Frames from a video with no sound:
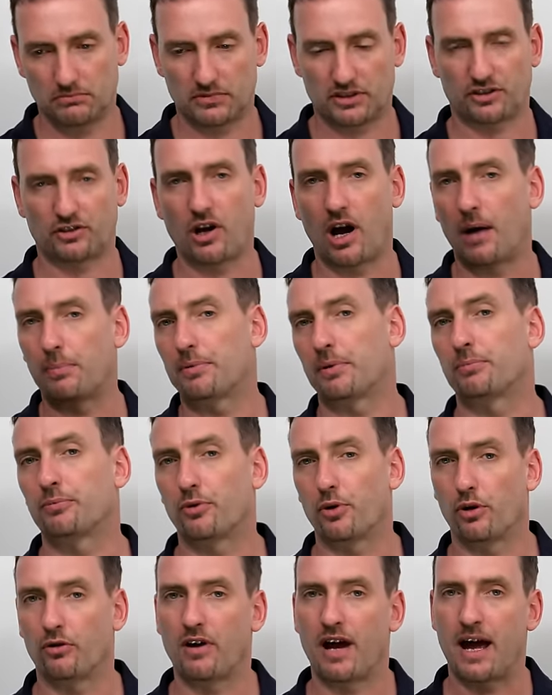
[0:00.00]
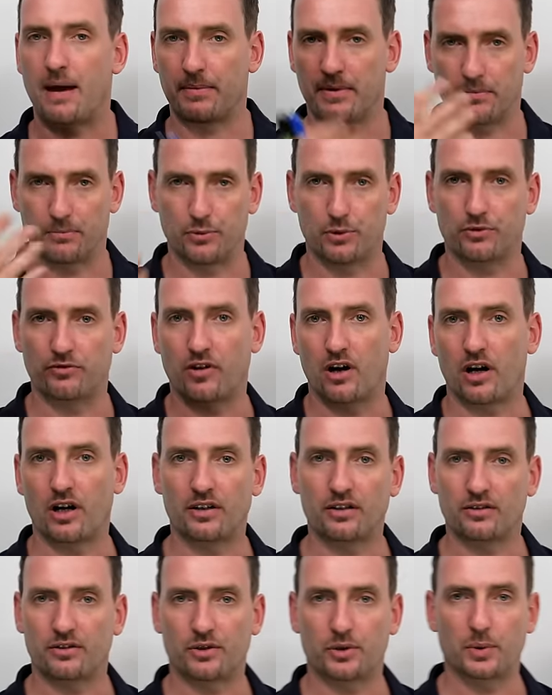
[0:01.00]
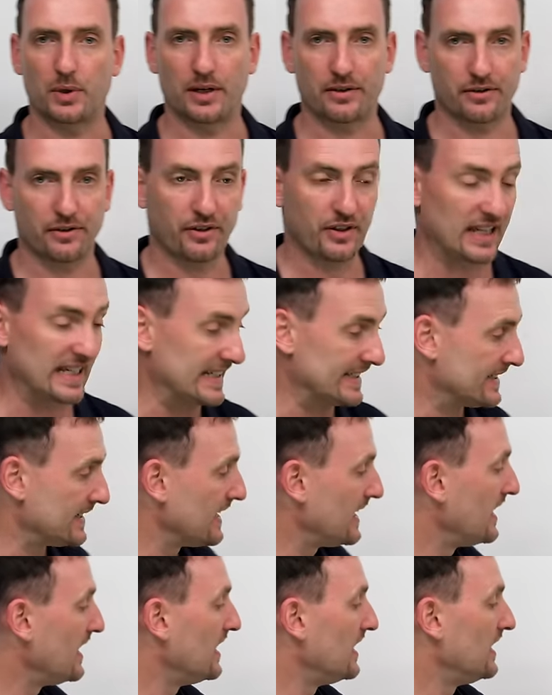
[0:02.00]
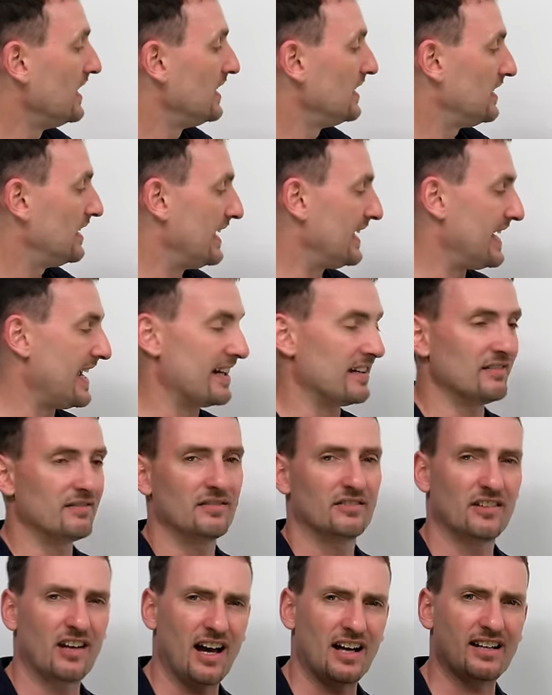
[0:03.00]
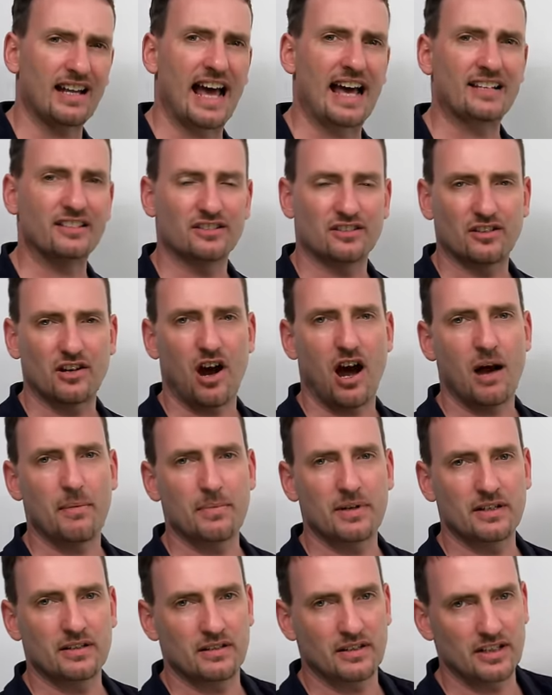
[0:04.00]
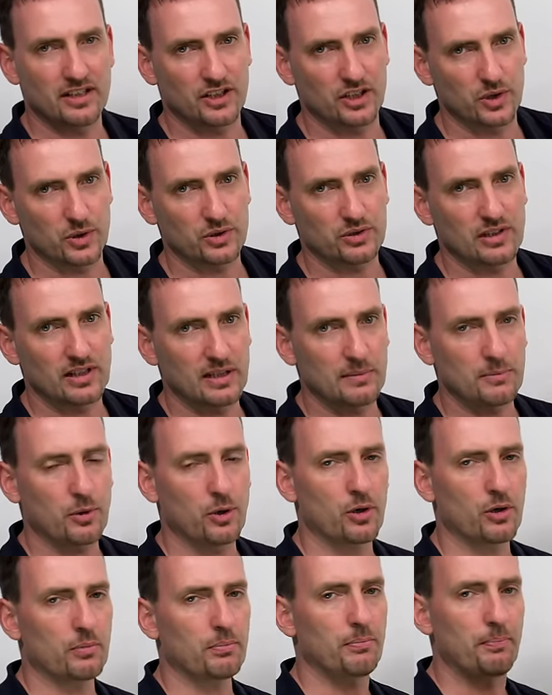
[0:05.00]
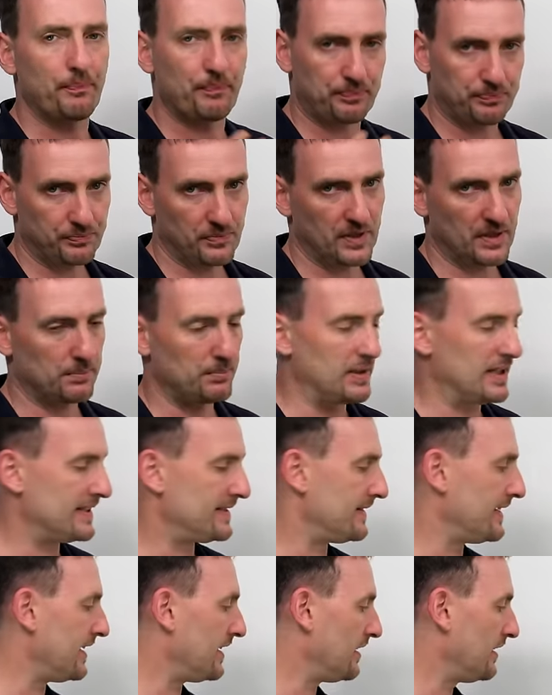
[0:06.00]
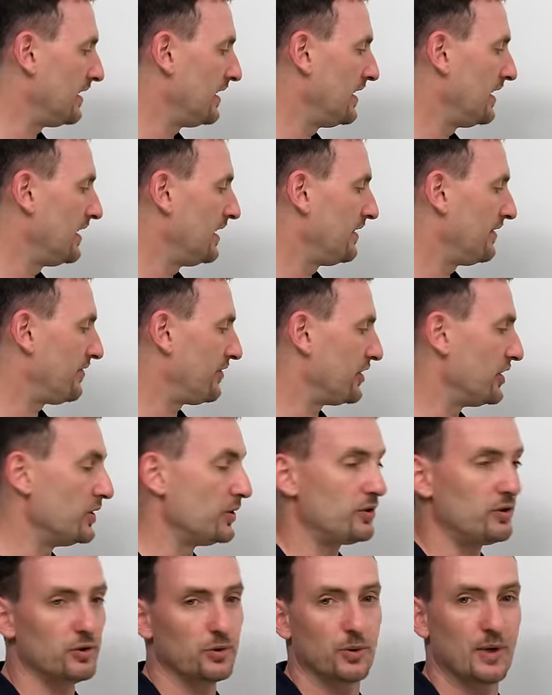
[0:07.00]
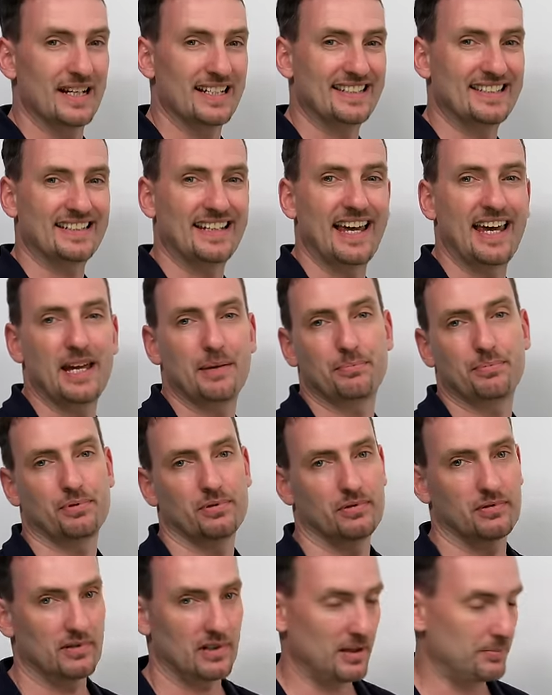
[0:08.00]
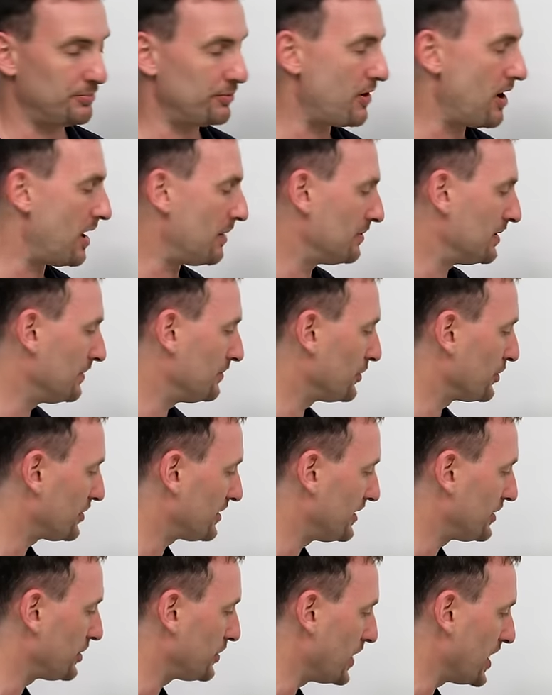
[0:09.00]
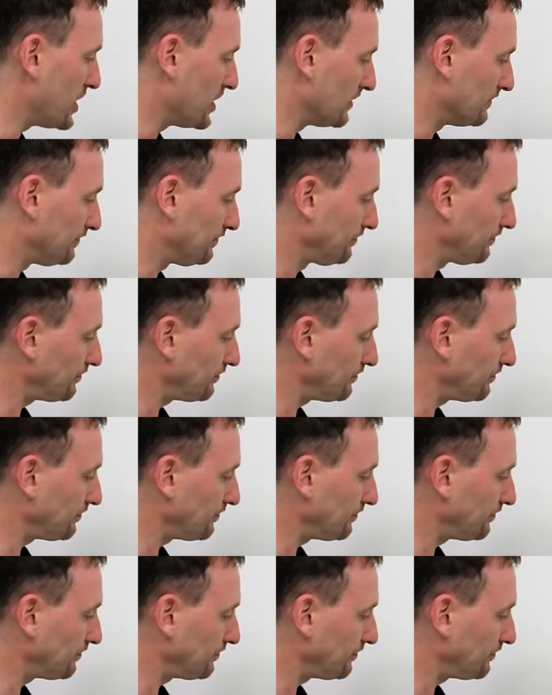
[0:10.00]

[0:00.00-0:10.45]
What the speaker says: stop the program and move on to other things. Again, not as commonly used anymore, but it's there for you to escape a problem or situation.